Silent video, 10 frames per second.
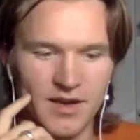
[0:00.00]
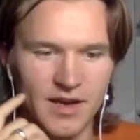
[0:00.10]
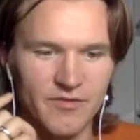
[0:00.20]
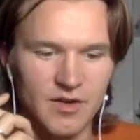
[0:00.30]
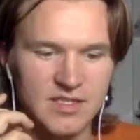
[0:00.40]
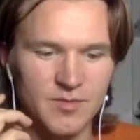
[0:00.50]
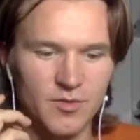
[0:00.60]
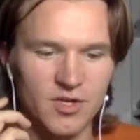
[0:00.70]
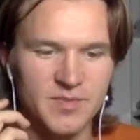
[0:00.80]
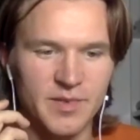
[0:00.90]
I had a very
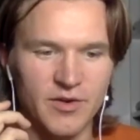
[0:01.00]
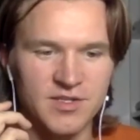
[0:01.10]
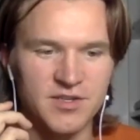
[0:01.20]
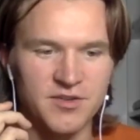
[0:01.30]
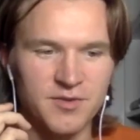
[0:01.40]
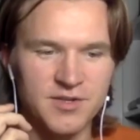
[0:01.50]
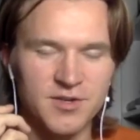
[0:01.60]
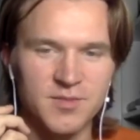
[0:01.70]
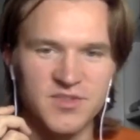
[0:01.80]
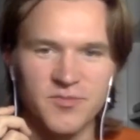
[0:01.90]
similar experience to you in
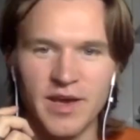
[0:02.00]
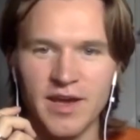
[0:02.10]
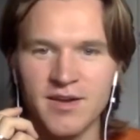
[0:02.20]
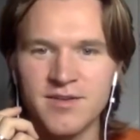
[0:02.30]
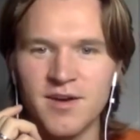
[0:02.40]
terms of pain.